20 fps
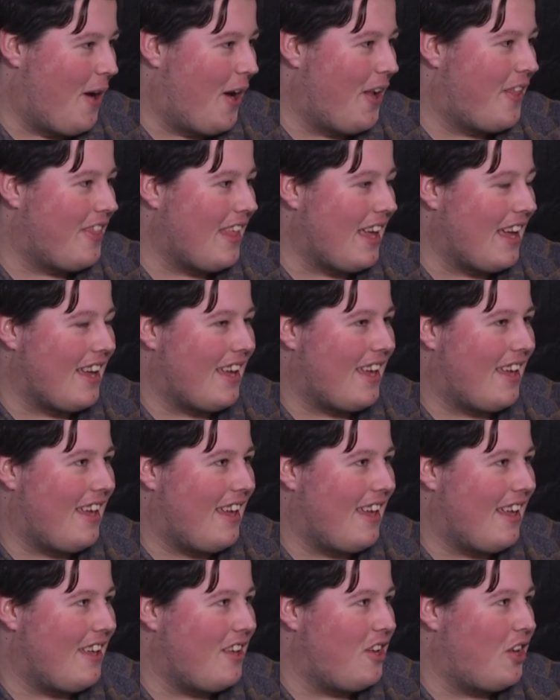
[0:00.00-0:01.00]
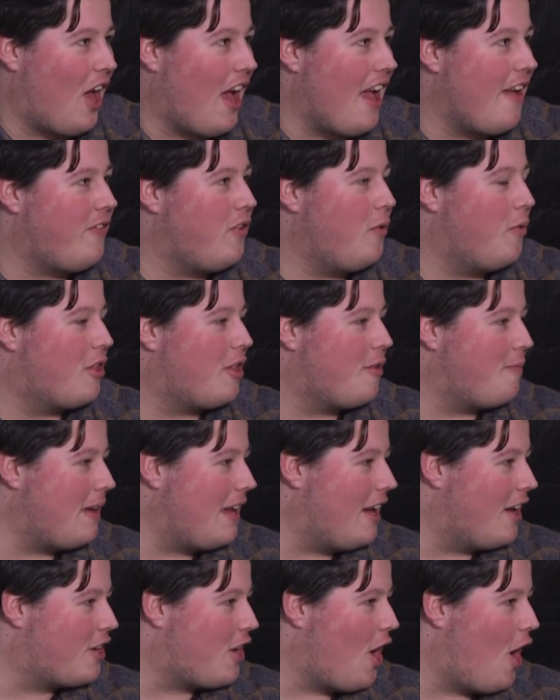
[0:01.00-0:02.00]
But I think if you were to
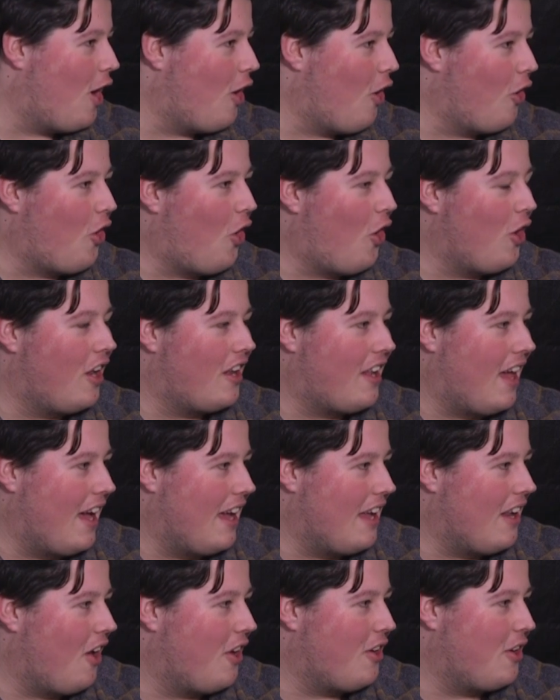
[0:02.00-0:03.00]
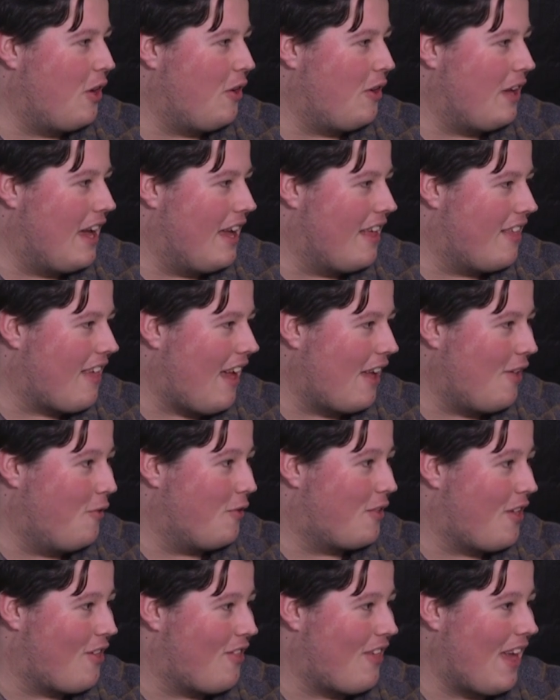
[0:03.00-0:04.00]
meet a girl on holiday like New Year's and
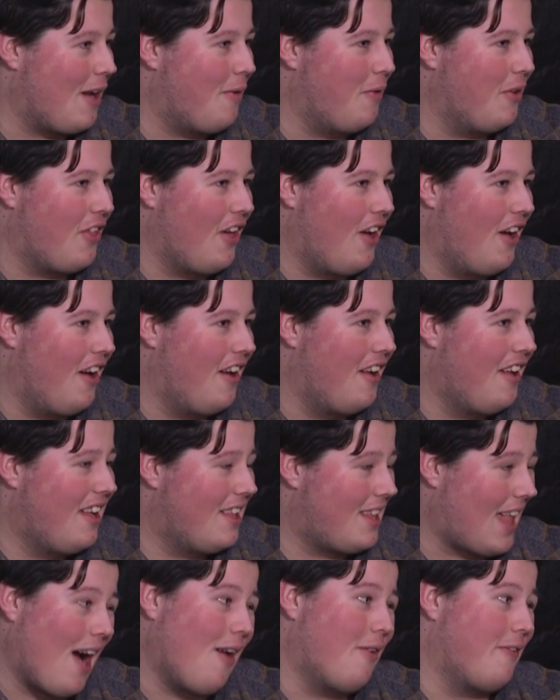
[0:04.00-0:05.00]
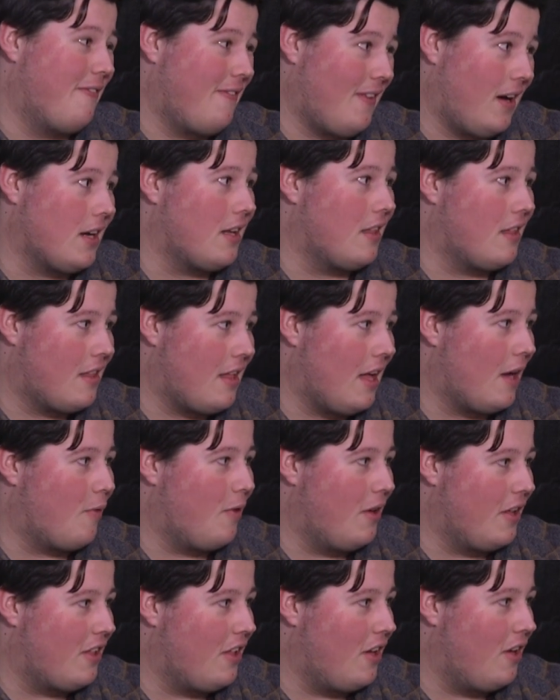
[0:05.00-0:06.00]
you were to sing with her, that would fucking
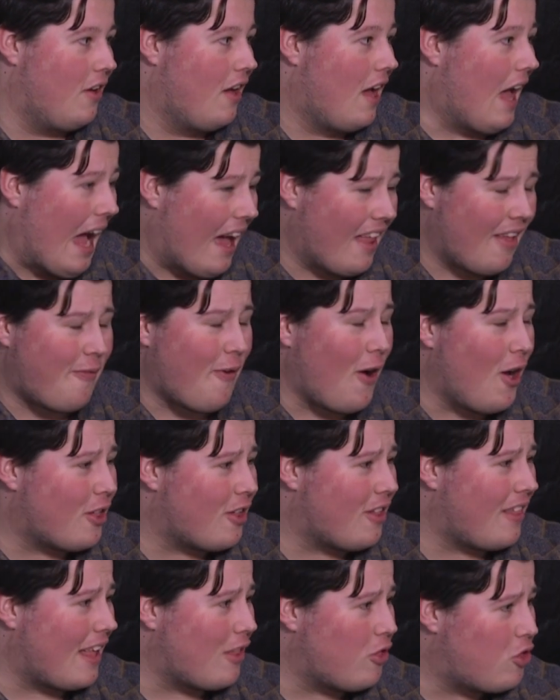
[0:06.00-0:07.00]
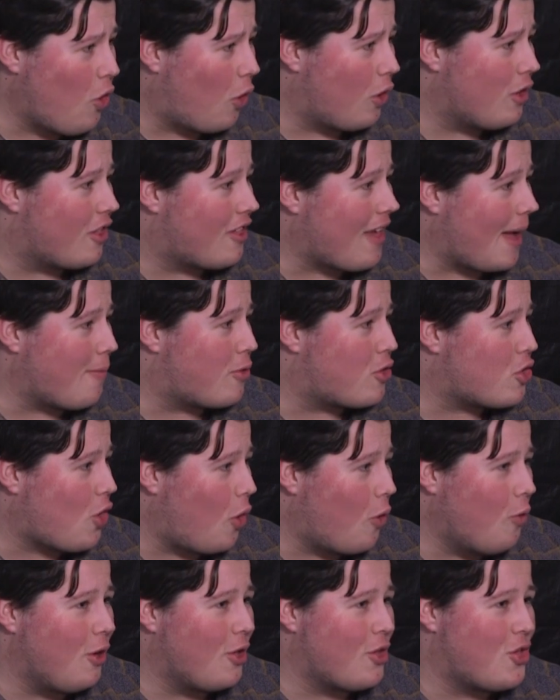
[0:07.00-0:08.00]
stick with you. And if her to then join the same
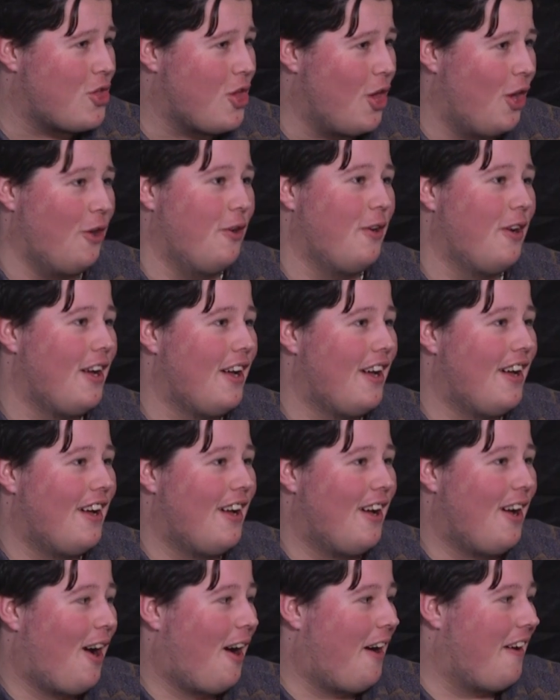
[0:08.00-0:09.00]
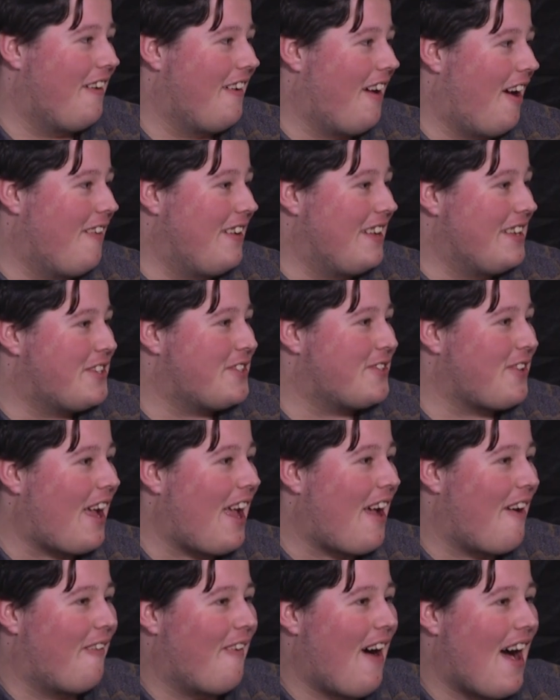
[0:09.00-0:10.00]
school as you, I mean,
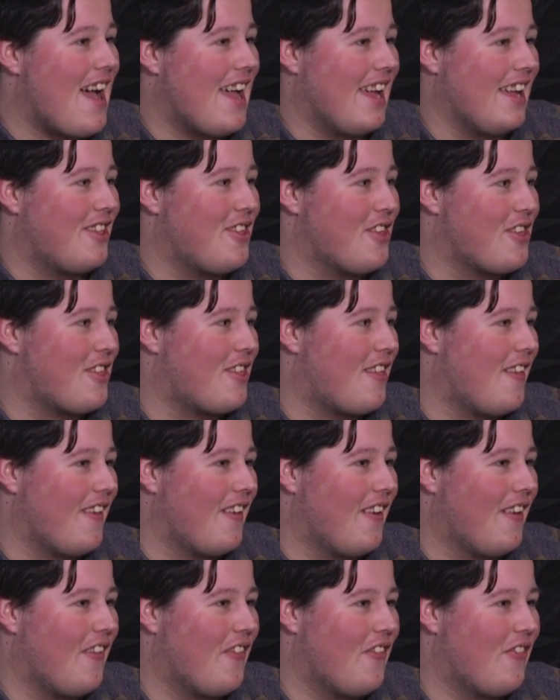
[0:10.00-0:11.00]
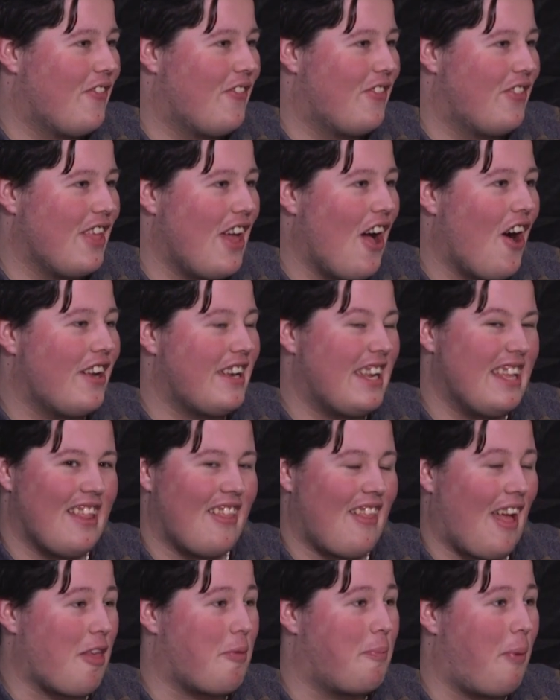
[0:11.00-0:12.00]
straight away, just the idea
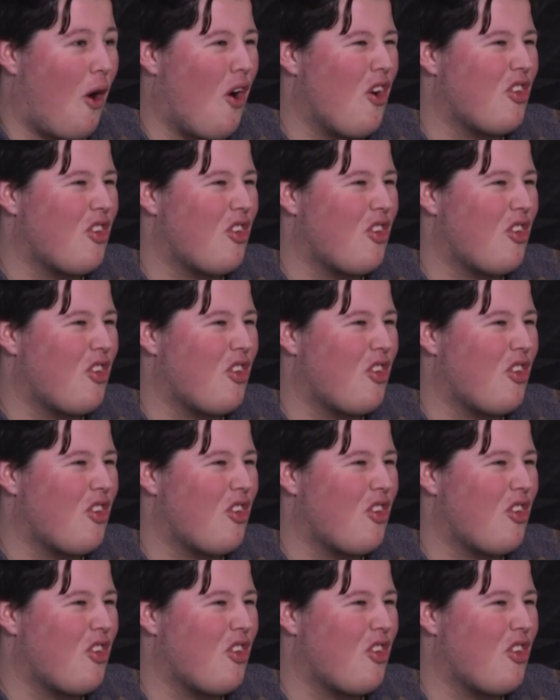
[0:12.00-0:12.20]
that that's